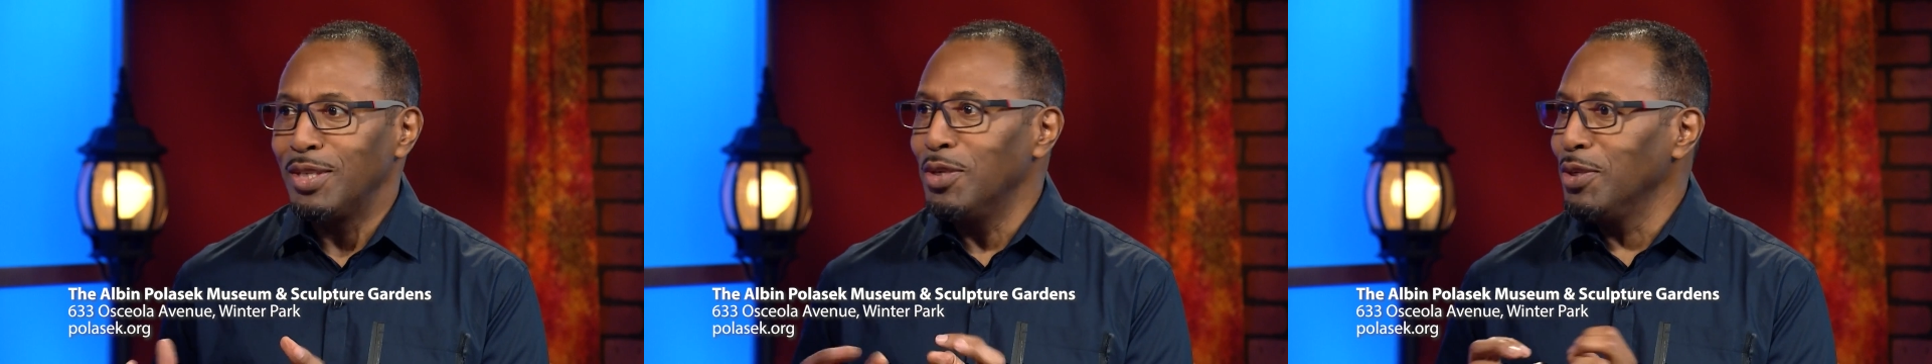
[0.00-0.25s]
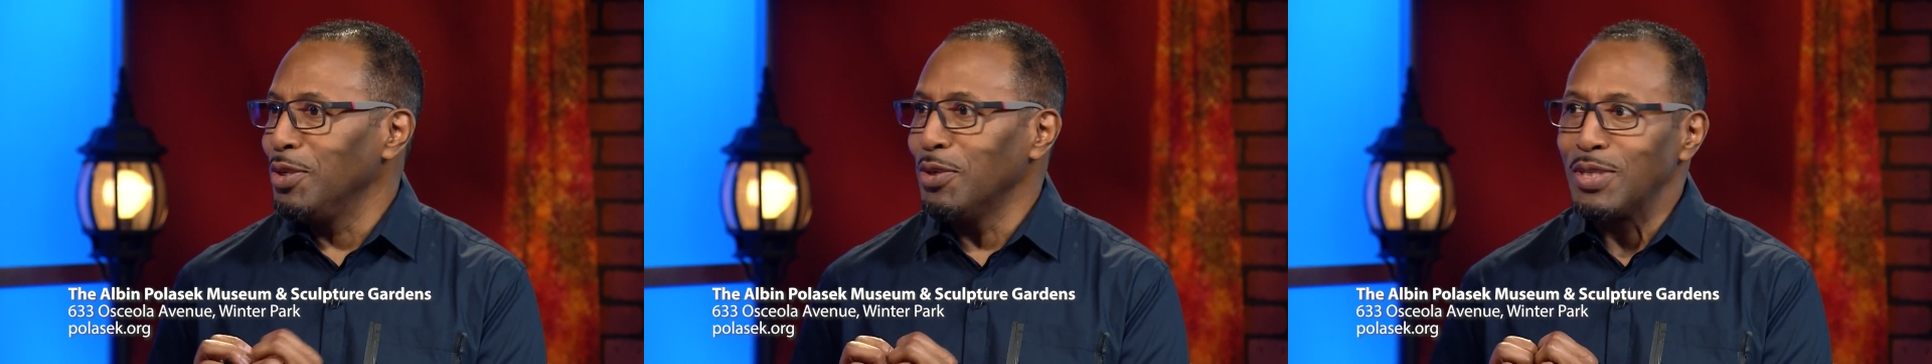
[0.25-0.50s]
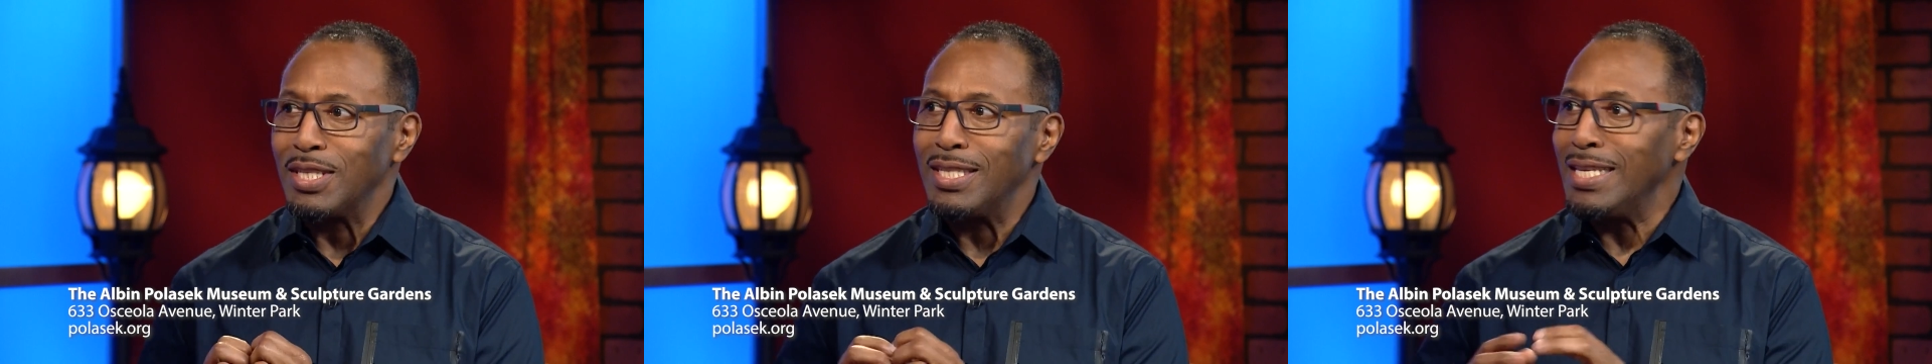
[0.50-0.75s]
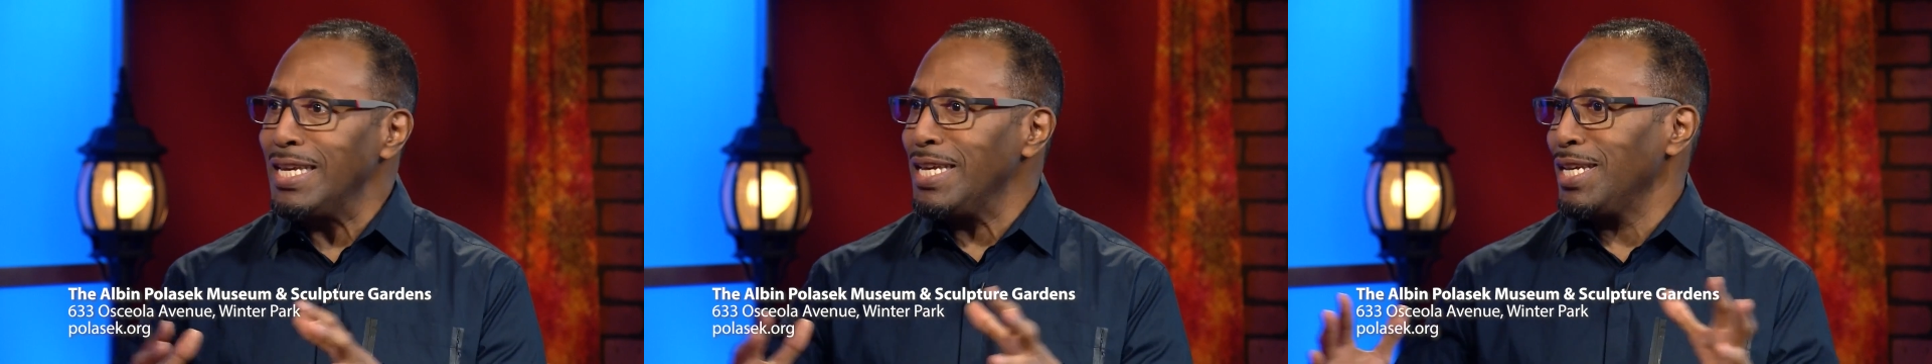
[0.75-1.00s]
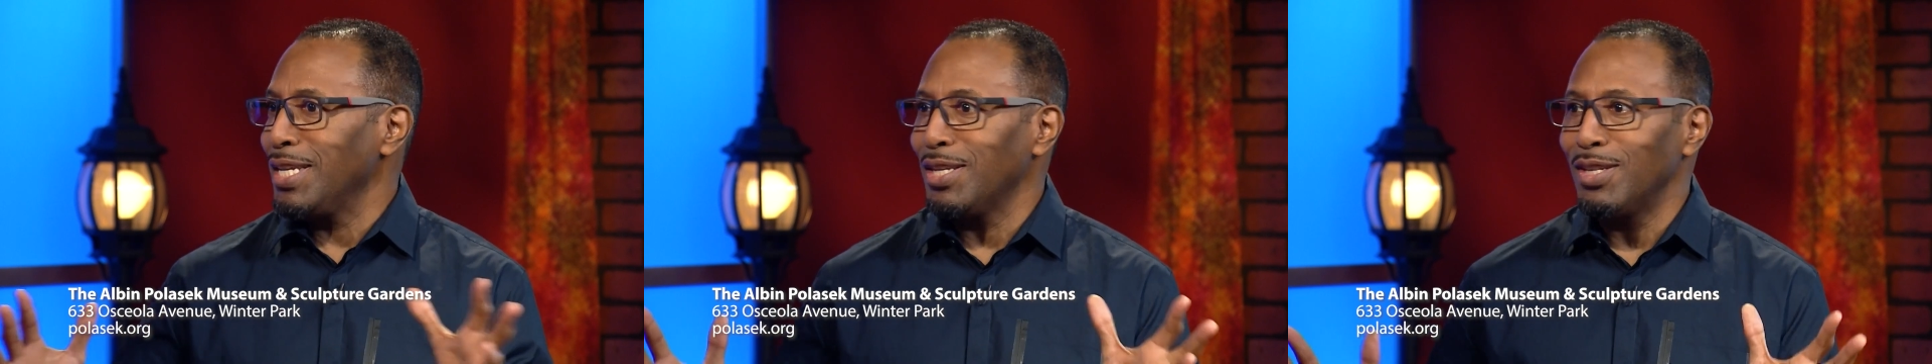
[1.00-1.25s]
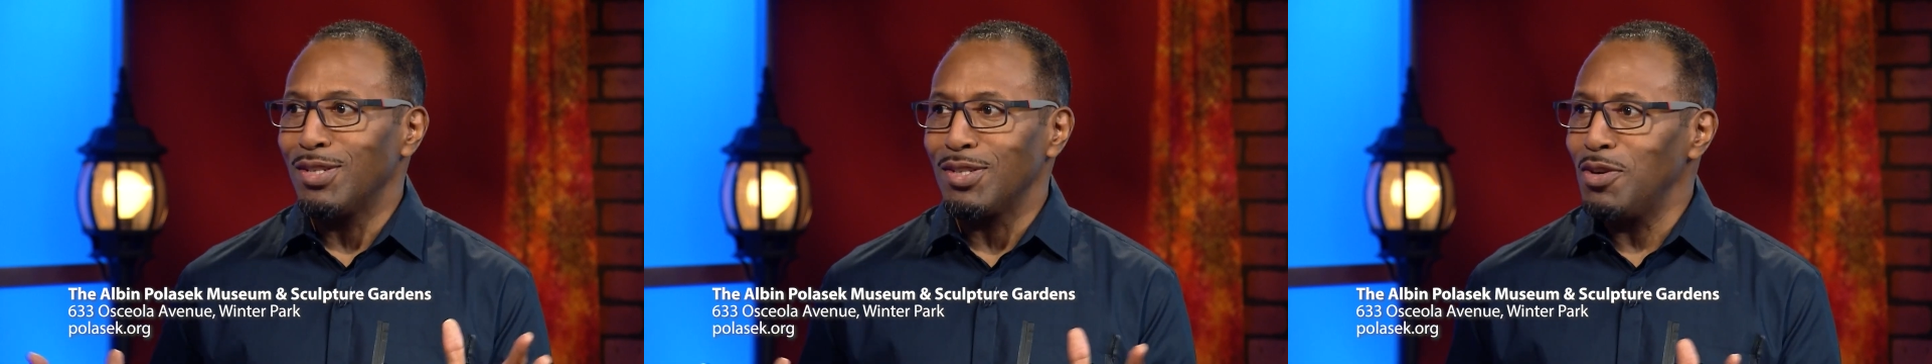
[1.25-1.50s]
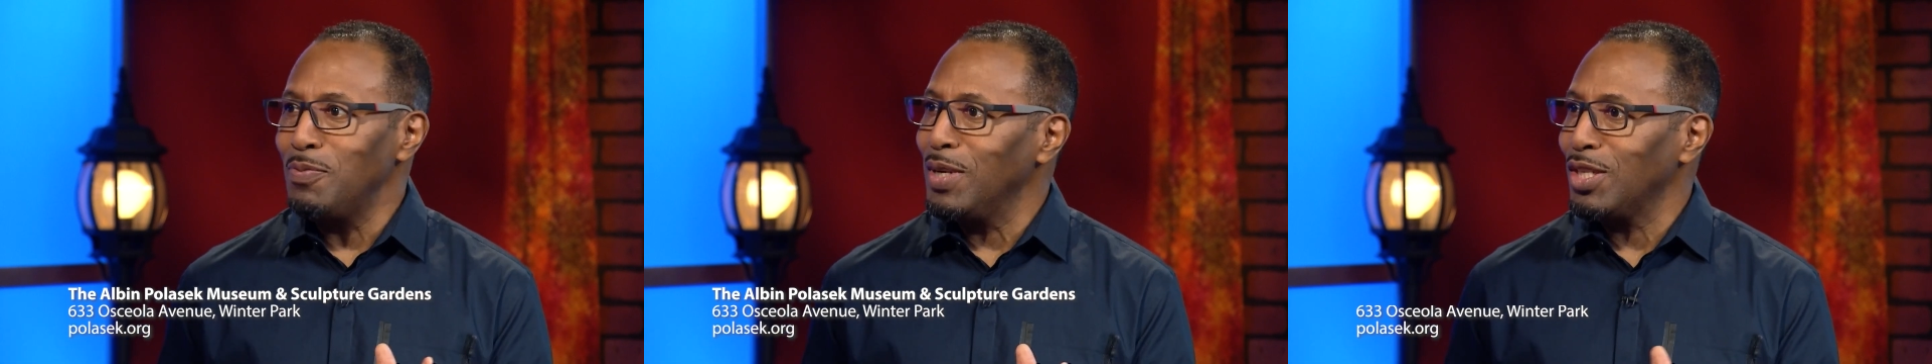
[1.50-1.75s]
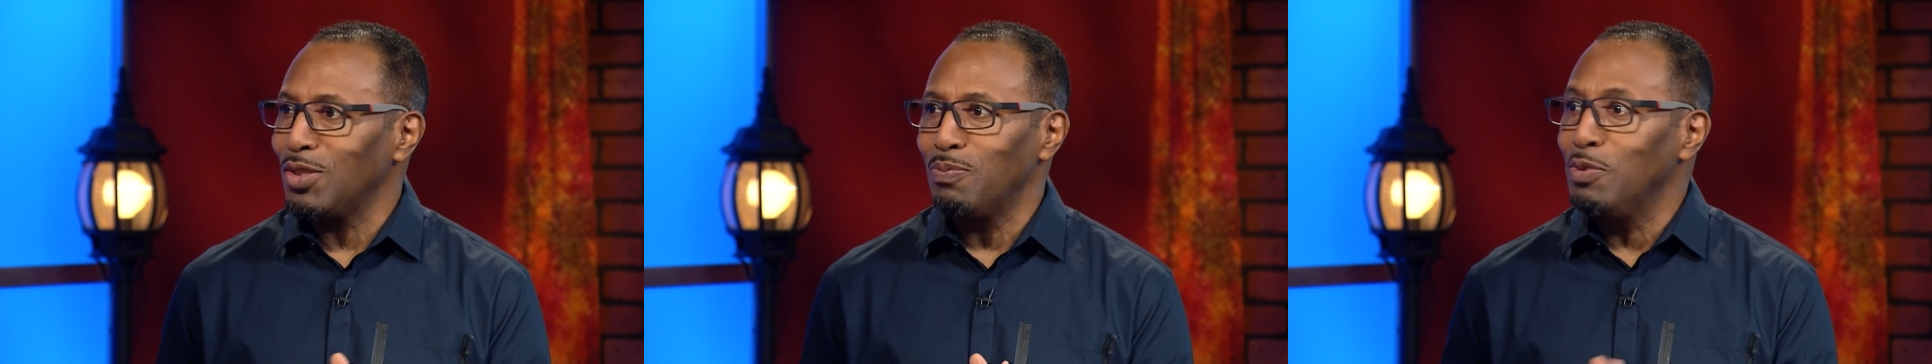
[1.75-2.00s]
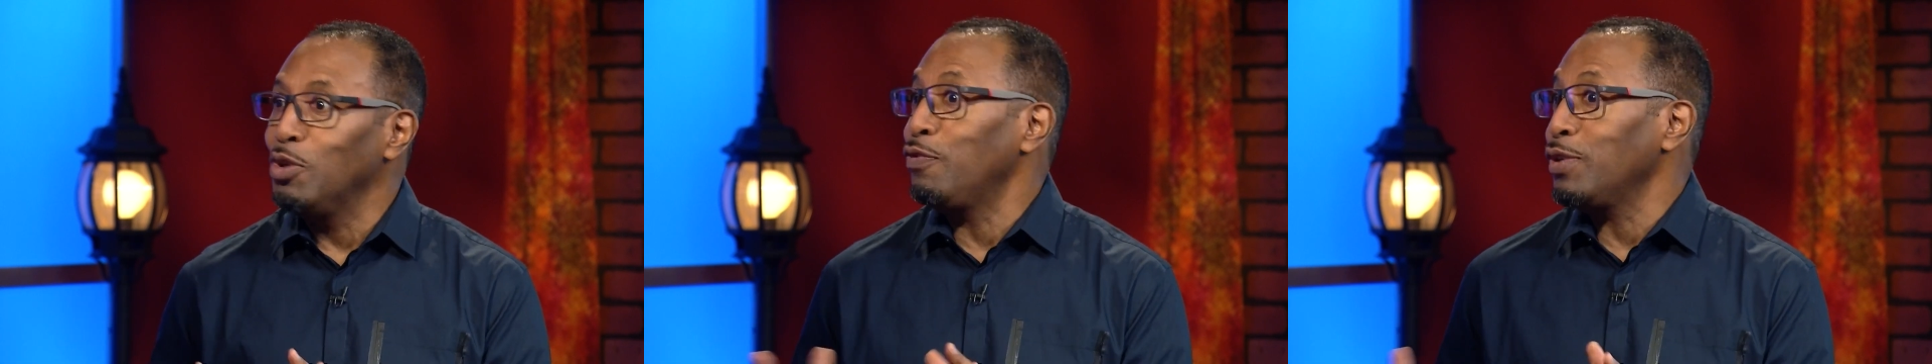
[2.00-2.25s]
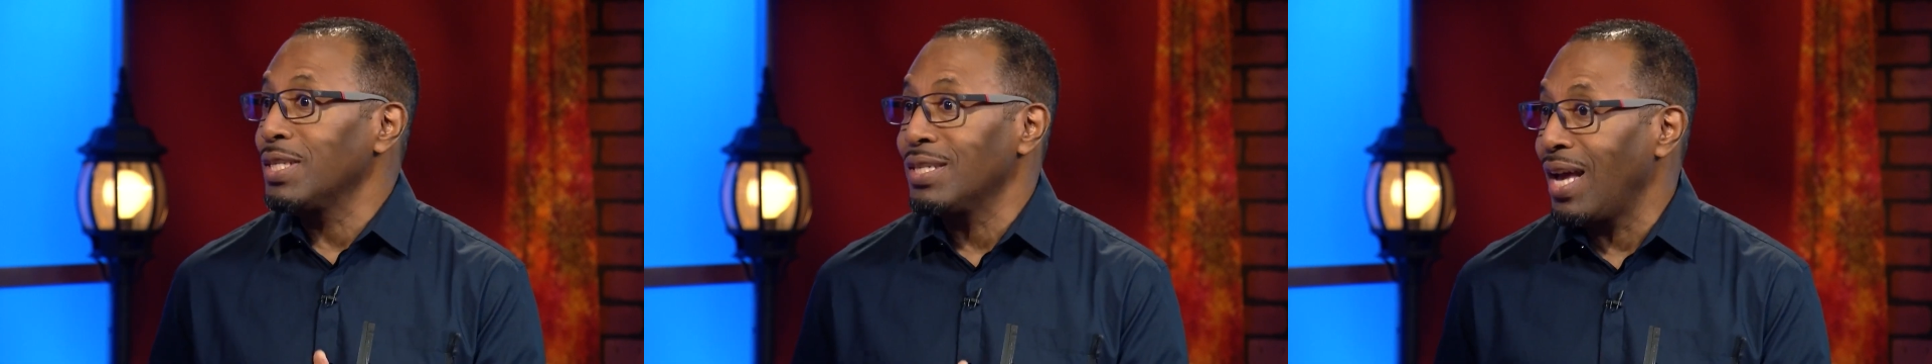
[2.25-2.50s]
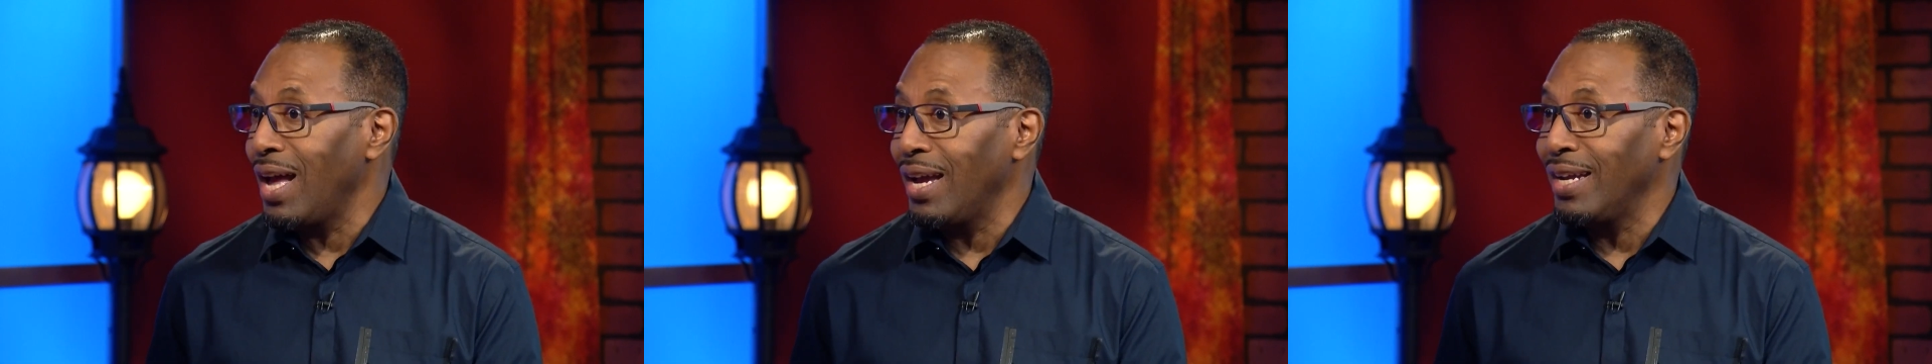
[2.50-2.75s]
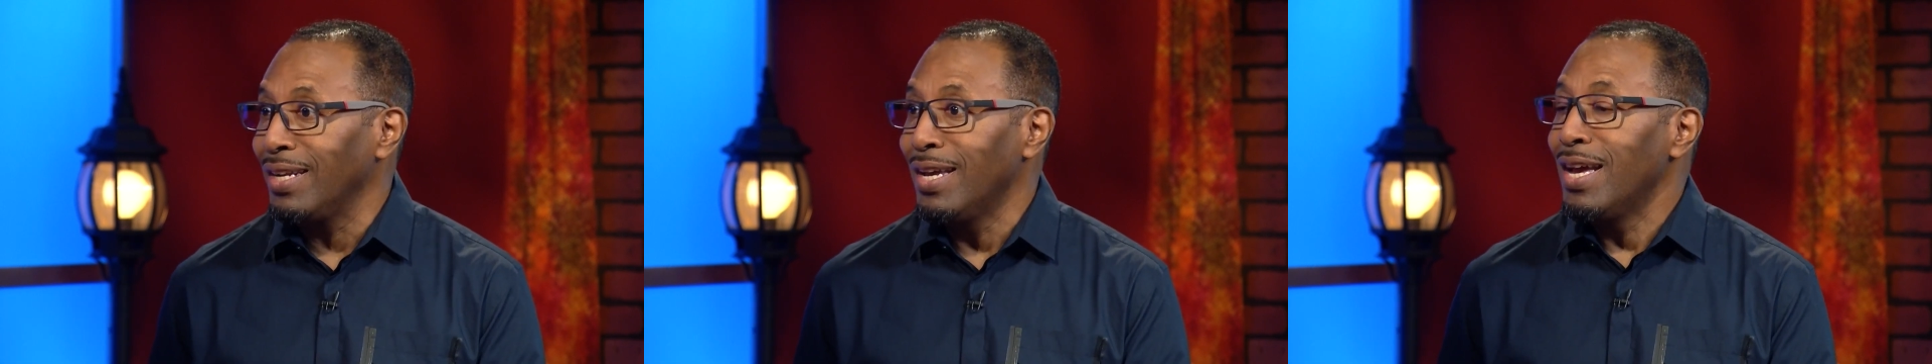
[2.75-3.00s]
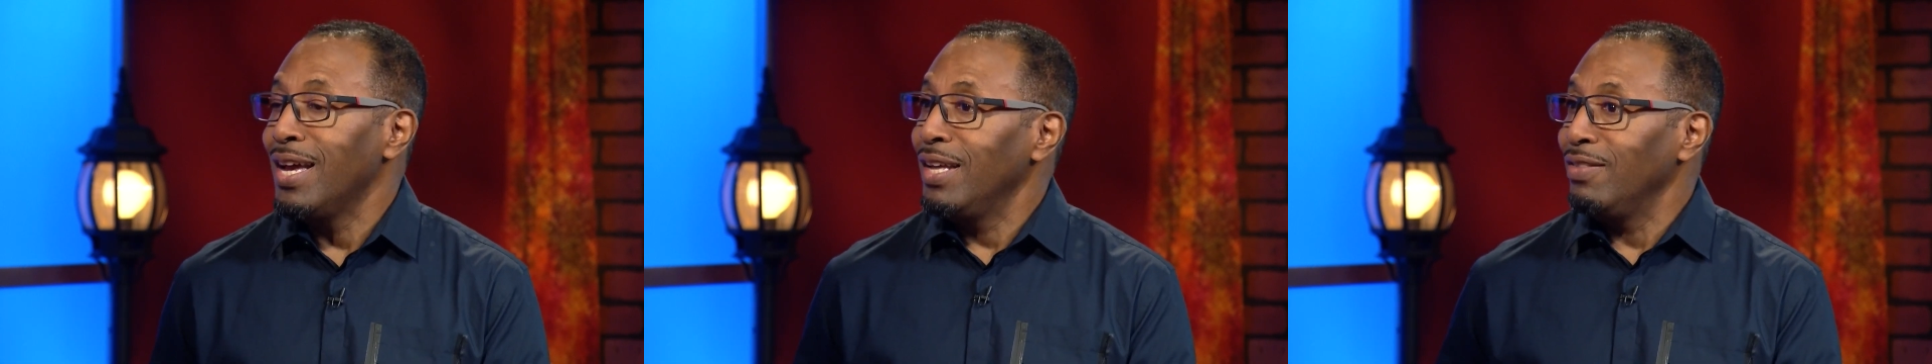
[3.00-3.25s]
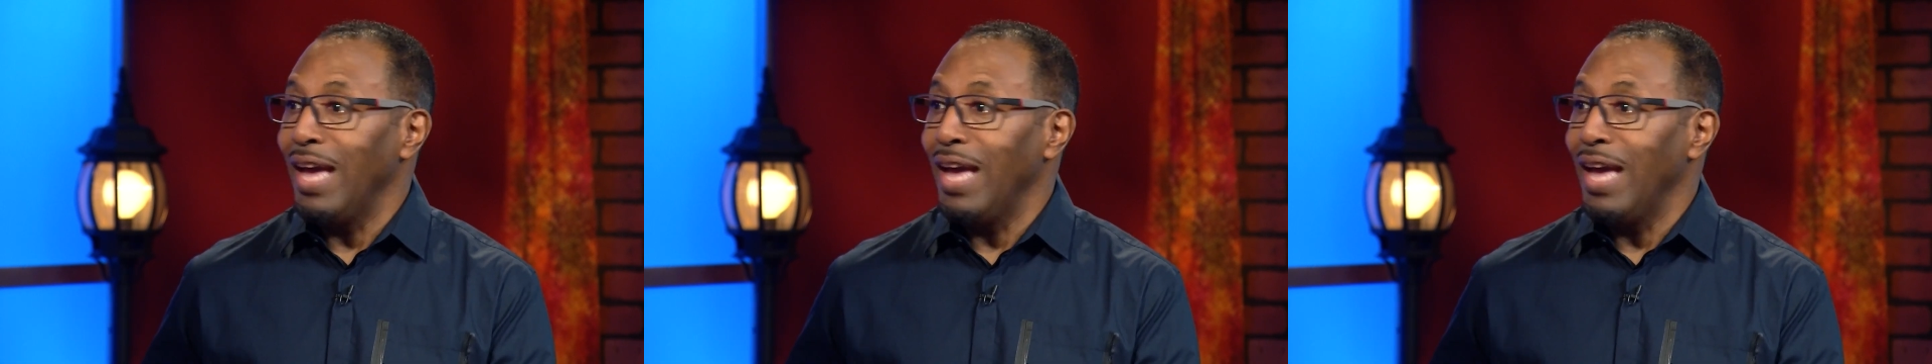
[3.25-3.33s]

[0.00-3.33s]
You're seeing so much beautiful design, mm-hmm.